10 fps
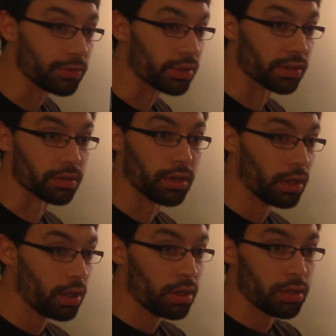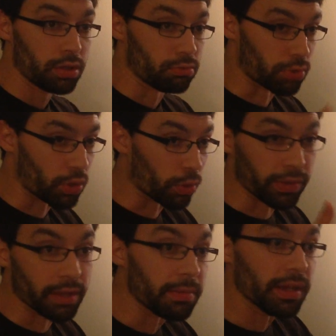You can
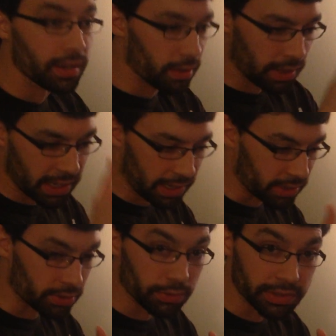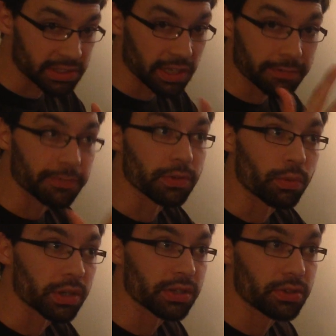record them in hit lag doing stuff if you
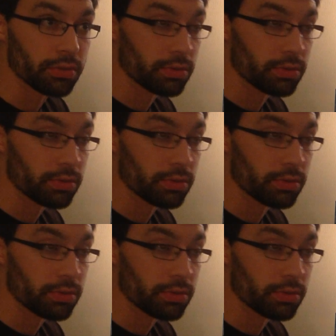wanted to,